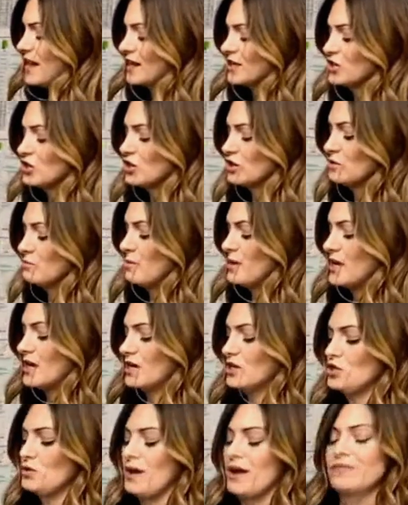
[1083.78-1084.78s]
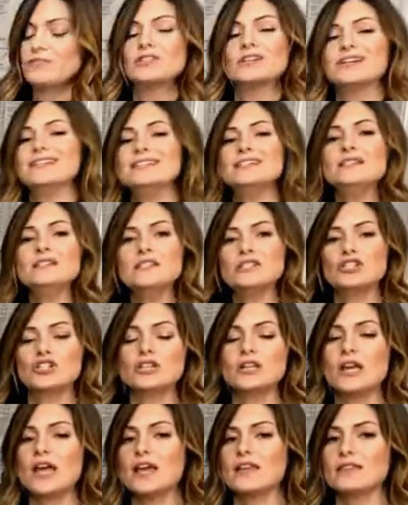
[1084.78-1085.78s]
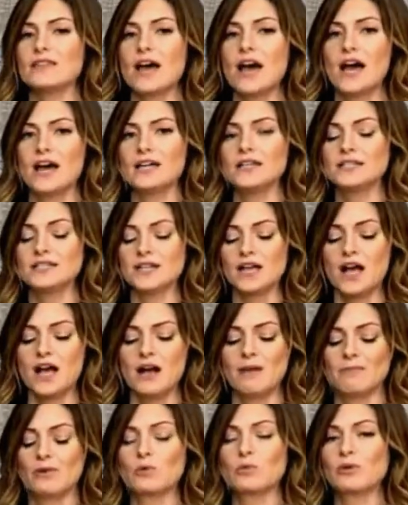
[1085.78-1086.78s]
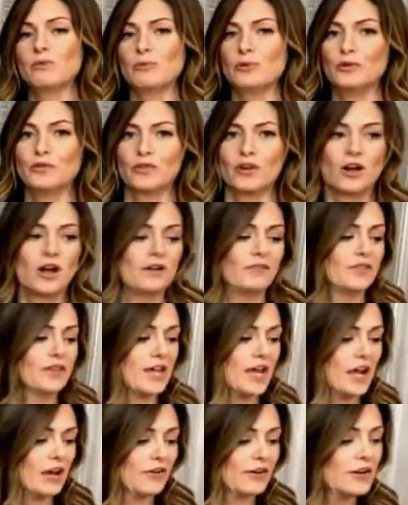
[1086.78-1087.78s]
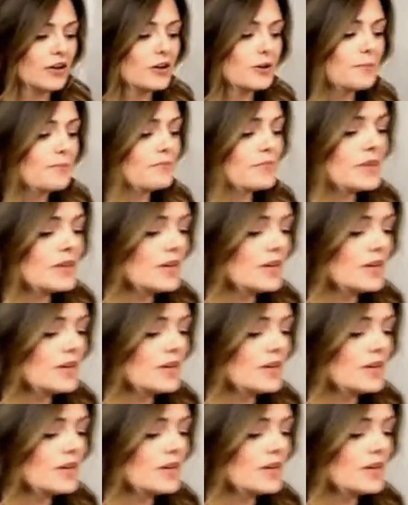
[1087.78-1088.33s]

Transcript: that's just because you have to initiate that um, remover of the carrier.